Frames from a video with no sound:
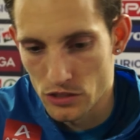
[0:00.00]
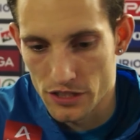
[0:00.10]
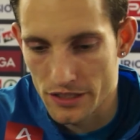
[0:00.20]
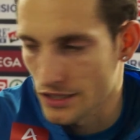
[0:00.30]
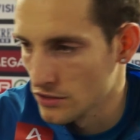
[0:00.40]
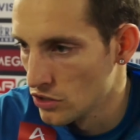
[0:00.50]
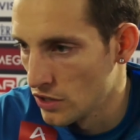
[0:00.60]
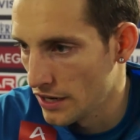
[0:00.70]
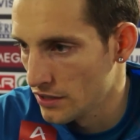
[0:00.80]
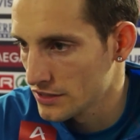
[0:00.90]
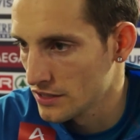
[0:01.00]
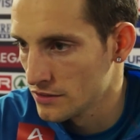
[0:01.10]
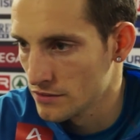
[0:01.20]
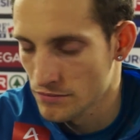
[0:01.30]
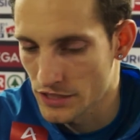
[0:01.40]
know that I can go higher
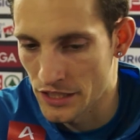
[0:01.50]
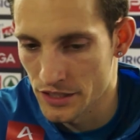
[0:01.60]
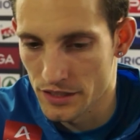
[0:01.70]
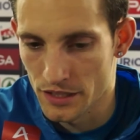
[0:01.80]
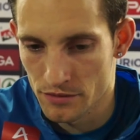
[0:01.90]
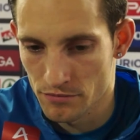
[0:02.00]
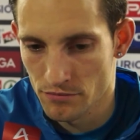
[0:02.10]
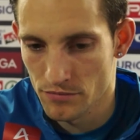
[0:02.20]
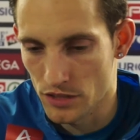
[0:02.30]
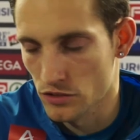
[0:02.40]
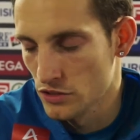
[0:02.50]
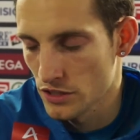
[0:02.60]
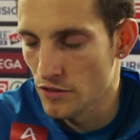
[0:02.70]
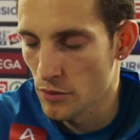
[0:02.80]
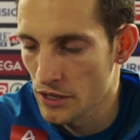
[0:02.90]
than it and that's a good
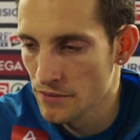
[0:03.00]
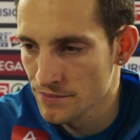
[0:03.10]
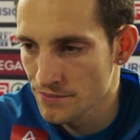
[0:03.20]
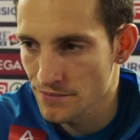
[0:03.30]
thing for me.